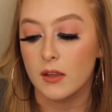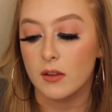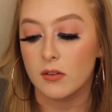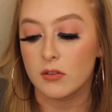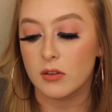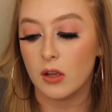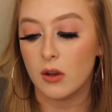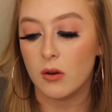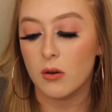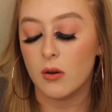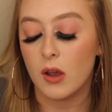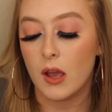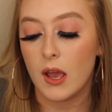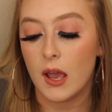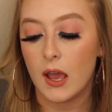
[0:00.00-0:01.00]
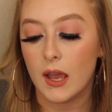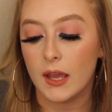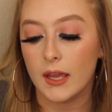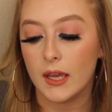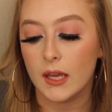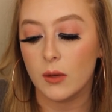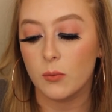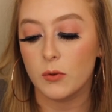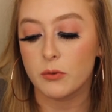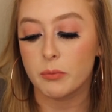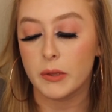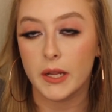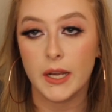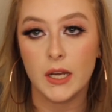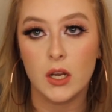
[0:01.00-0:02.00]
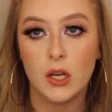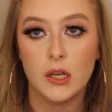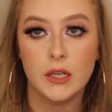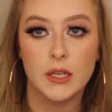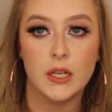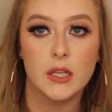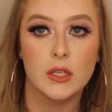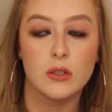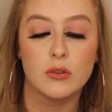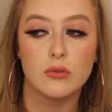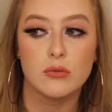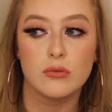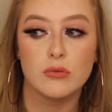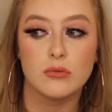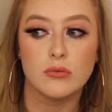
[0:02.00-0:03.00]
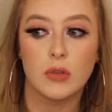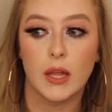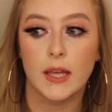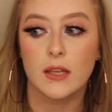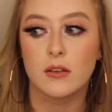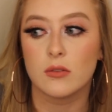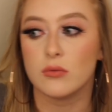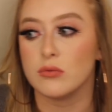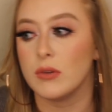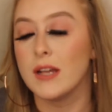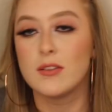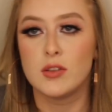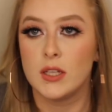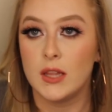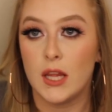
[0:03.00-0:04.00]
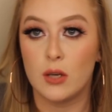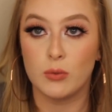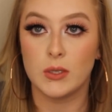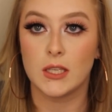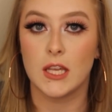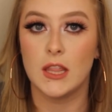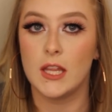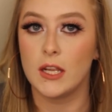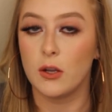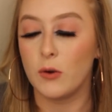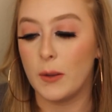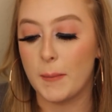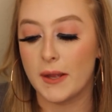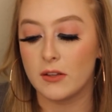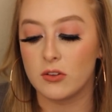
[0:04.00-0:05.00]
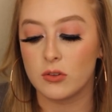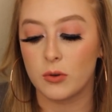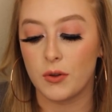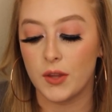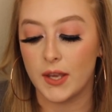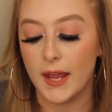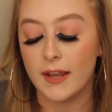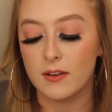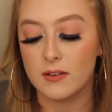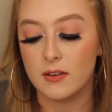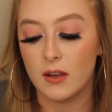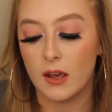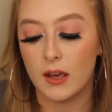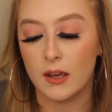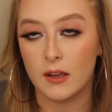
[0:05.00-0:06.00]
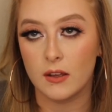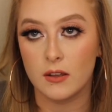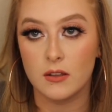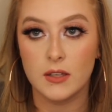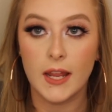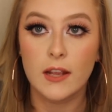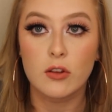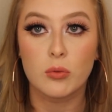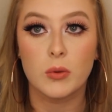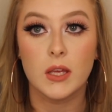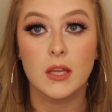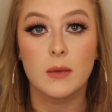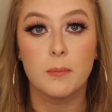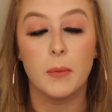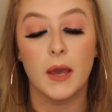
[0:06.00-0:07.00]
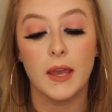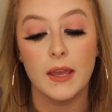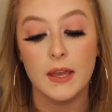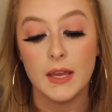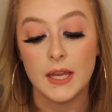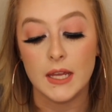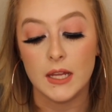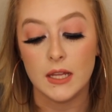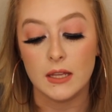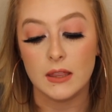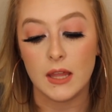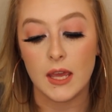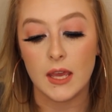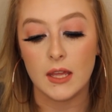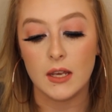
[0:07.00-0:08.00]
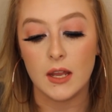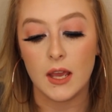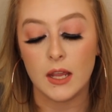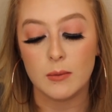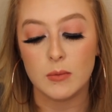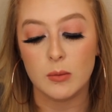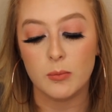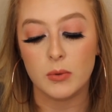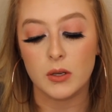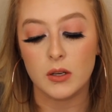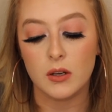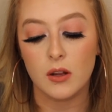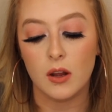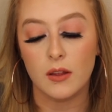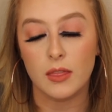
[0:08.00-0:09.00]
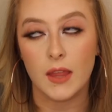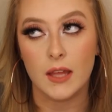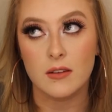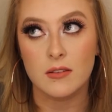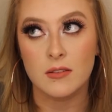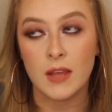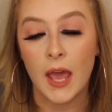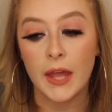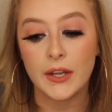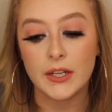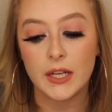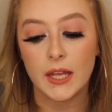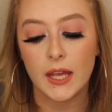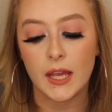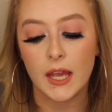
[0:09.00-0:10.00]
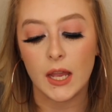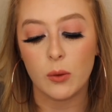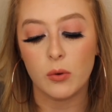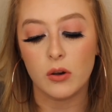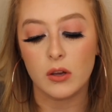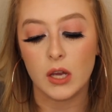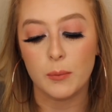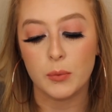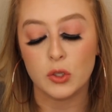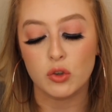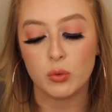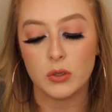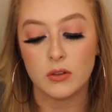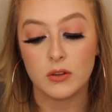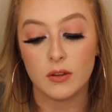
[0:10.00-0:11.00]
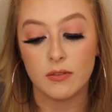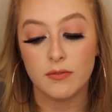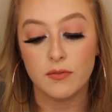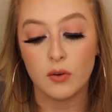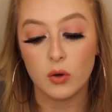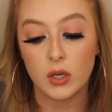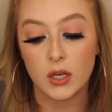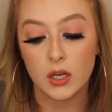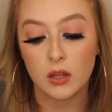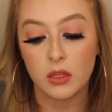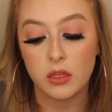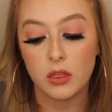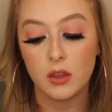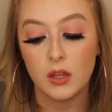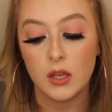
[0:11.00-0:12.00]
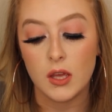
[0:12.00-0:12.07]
So I was planning on like resting that weekend, then going back to school the next week. But then I remember on that Saturday I woke up, which was the 4th,